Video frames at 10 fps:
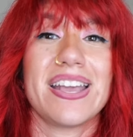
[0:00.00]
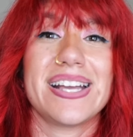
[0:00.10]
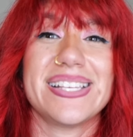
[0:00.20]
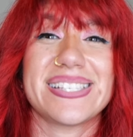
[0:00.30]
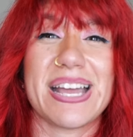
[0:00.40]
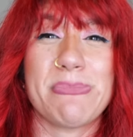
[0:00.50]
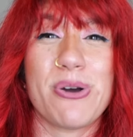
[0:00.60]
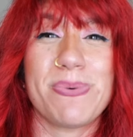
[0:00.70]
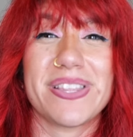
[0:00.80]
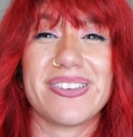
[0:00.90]
because I'm
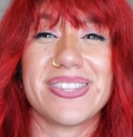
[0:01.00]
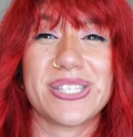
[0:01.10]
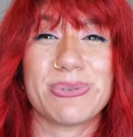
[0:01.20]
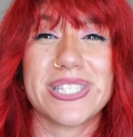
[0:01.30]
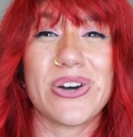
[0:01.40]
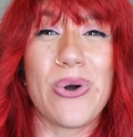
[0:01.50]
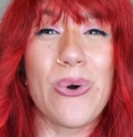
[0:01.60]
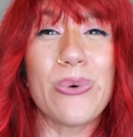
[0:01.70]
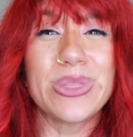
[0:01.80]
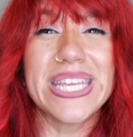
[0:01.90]
hoping that this was the
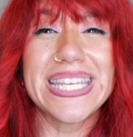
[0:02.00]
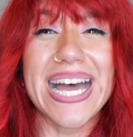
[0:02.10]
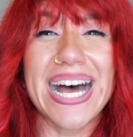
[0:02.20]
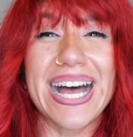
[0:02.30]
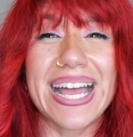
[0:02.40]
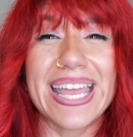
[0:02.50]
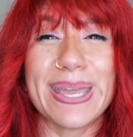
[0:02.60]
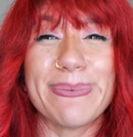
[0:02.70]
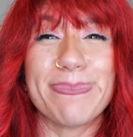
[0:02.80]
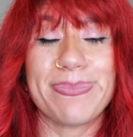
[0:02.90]
only
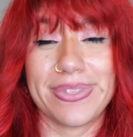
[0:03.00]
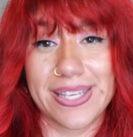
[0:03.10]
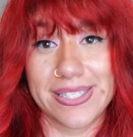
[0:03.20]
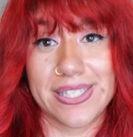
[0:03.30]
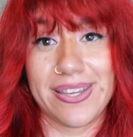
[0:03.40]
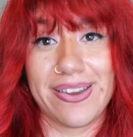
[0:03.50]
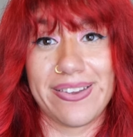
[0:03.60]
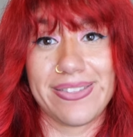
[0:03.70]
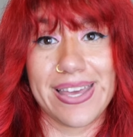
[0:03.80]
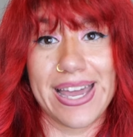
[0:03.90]
time this
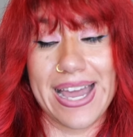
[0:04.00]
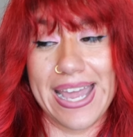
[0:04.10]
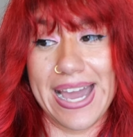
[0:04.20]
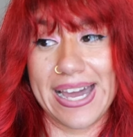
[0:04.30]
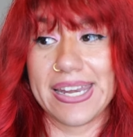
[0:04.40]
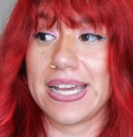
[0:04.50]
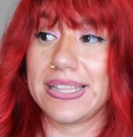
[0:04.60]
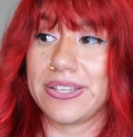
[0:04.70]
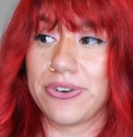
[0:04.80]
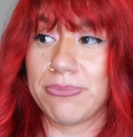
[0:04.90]
year that I had a
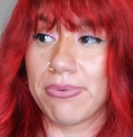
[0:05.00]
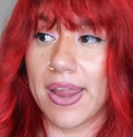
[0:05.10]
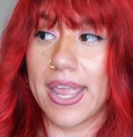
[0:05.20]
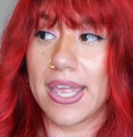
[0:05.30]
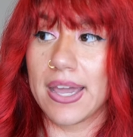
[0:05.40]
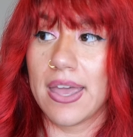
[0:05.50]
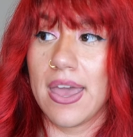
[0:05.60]
little break.